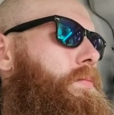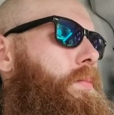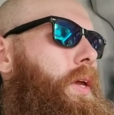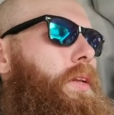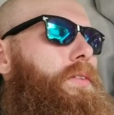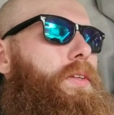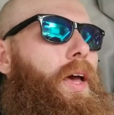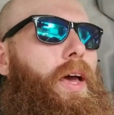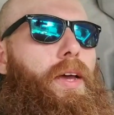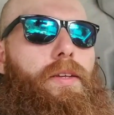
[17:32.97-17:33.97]
maintenance
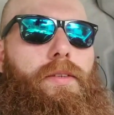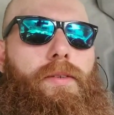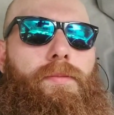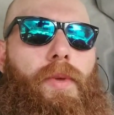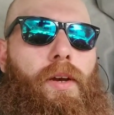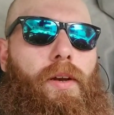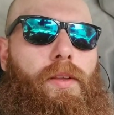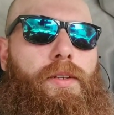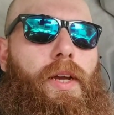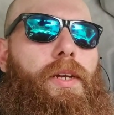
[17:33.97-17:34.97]
guys and
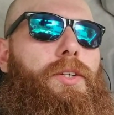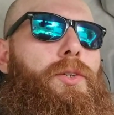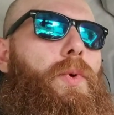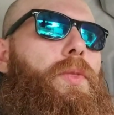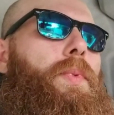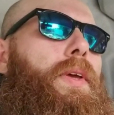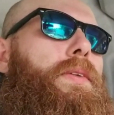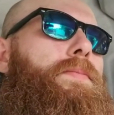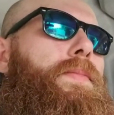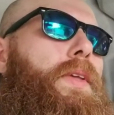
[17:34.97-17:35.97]
another technician with me,
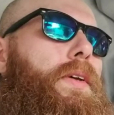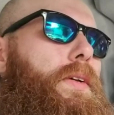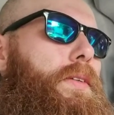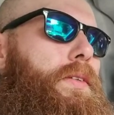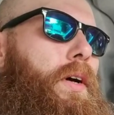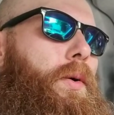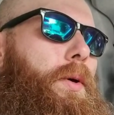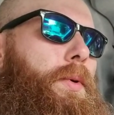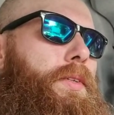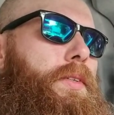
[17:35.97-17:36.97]
so it
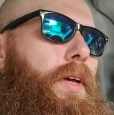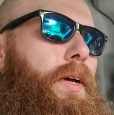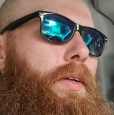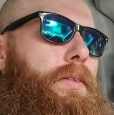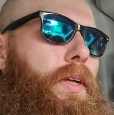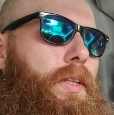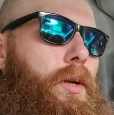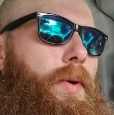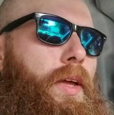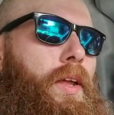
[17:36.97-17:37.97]
was a
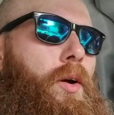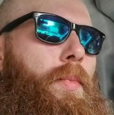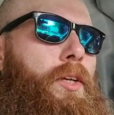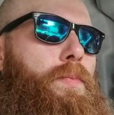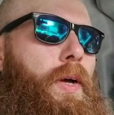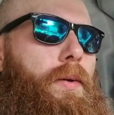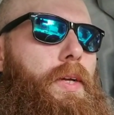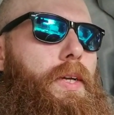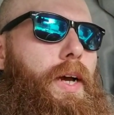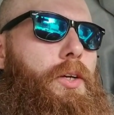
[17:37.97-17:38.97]
little bit of hit or miss, but
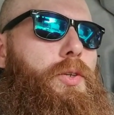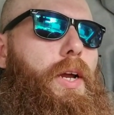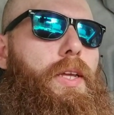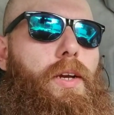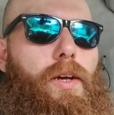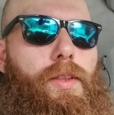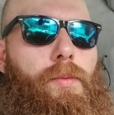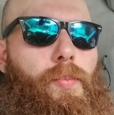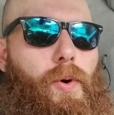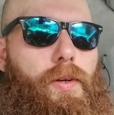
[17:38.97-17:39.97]
I tried to get all the
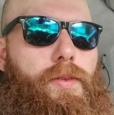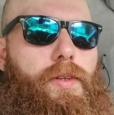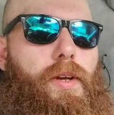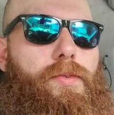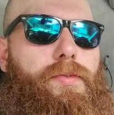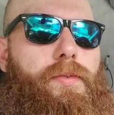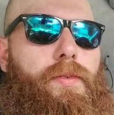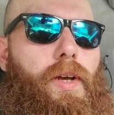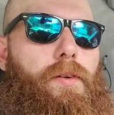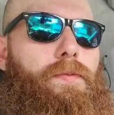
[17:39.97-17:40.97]
important stuff
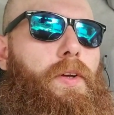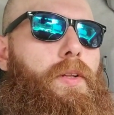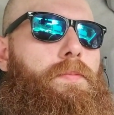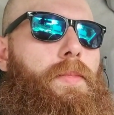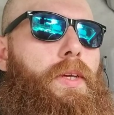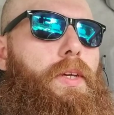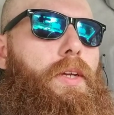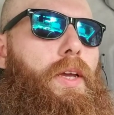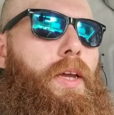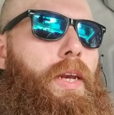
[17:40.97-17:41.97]
on film
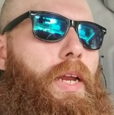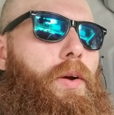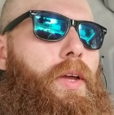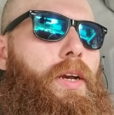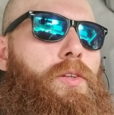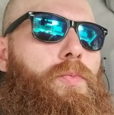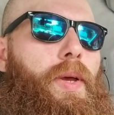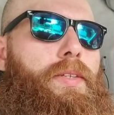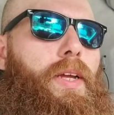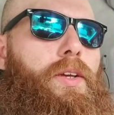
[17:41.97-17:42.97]
and narrate it as
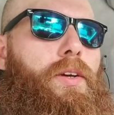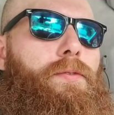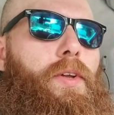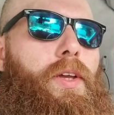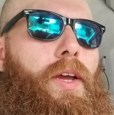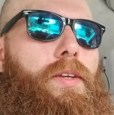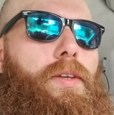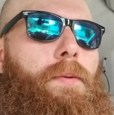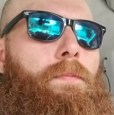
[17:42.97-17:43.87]
best I could for you guys.